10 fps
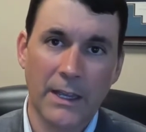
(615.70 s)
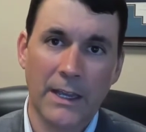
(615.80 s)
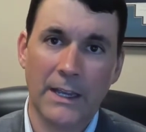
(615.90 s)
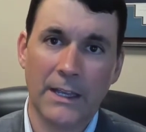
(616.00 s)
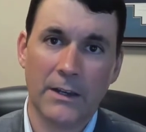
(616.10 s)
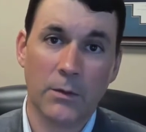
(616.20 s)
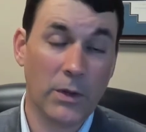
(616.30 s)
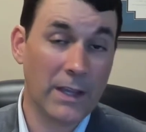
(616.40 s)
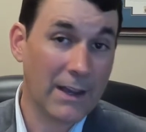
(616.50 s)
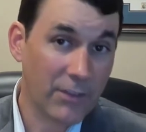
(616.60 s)
and
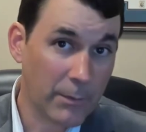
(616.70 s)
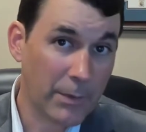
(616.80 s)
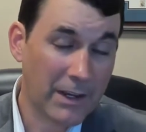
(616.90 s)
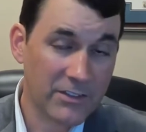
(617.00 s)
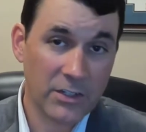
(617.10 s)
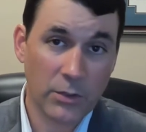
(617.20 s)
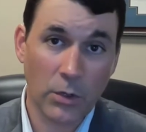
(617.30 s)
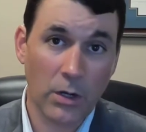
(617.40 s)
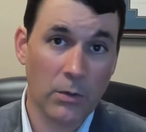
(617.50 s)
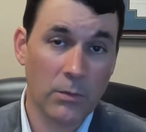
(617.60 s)
we have the capacity to
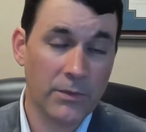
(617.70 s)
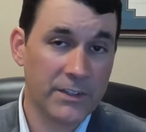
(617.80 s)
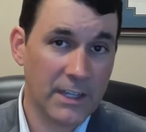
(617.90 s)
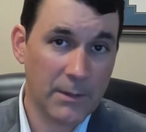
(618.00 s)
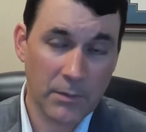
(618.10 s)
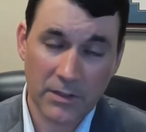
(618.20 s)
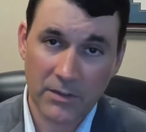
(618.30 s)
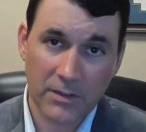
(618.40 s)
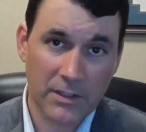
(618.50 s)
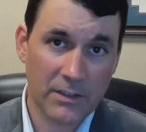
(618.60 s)
grow. The team
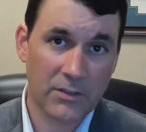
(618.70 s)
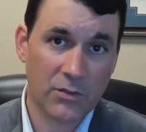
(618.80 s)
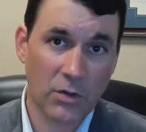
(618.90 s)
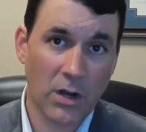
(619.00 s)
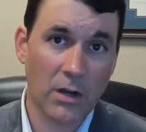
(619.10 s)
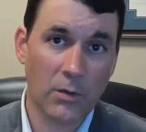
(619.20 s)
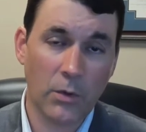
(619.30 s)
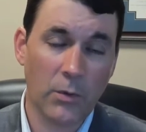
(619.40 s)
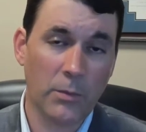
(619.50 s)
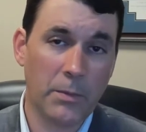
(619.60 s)
is strong.
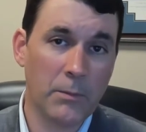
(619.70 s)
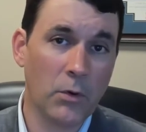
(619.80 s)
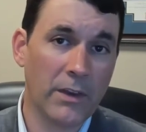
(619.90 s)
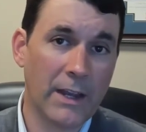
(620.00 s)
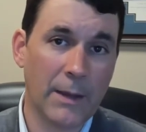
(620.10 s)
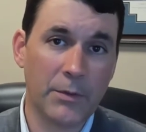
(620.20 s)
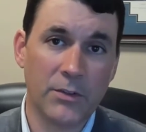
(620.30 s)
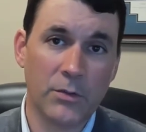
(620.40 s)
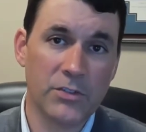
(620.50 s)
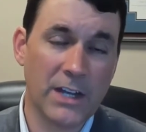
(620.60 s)
We would be more than happy
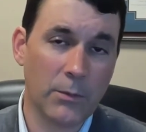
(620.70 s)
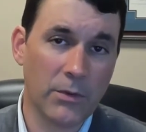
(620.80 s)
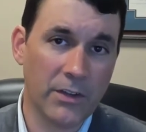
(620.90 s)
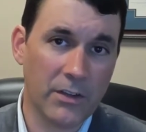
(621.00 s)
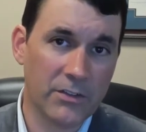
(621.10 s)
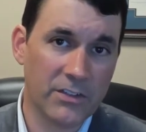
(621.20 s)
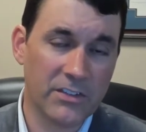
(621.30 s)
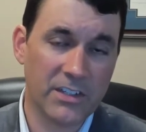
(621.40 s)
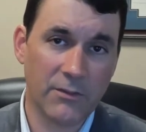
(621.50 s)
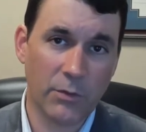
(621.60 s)
to chat with others
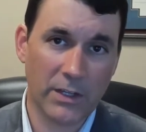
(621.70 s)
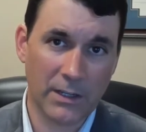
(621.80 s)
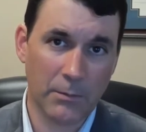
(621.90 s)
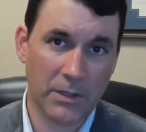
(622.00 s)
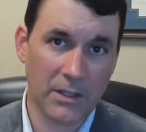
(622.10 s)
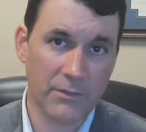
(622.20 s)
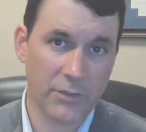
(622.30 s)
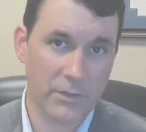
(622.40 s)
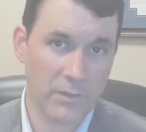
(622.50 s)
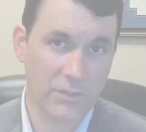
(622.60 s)
to see if we can be of
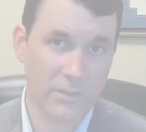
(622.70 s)
service to